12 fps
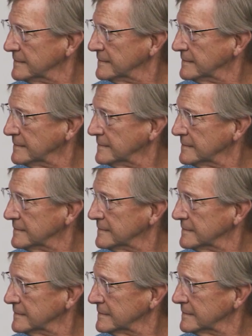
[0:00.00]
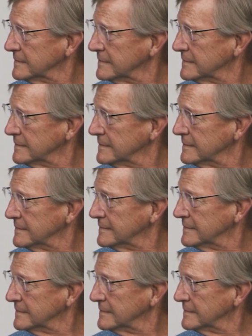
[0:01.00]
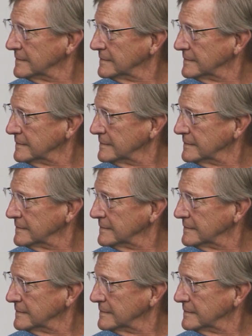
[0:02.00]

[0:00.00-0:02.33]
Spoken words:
This person isn't speaking.